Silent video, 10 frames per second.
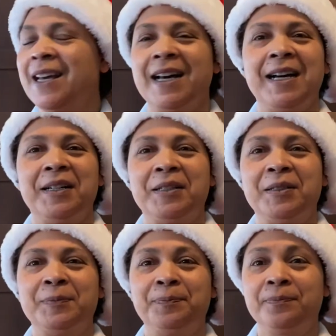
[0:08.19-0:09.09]

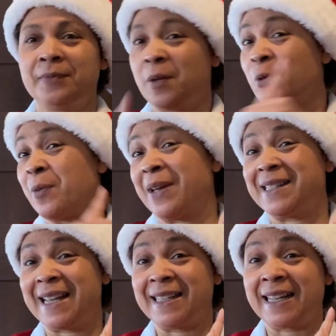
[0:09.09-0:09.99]
I'm wearing my
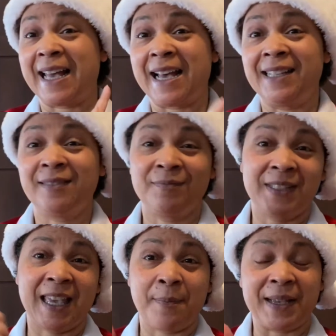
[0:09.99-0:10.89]
Santa hat to
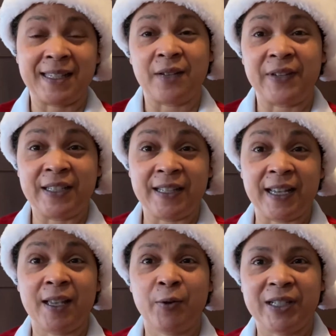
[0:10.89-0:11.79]
get myself into the
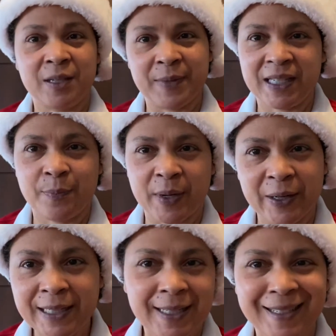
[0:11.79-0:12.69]
Christmas
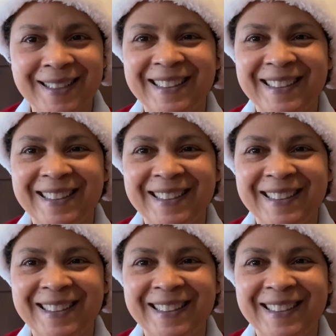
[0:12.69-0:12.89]
spirit.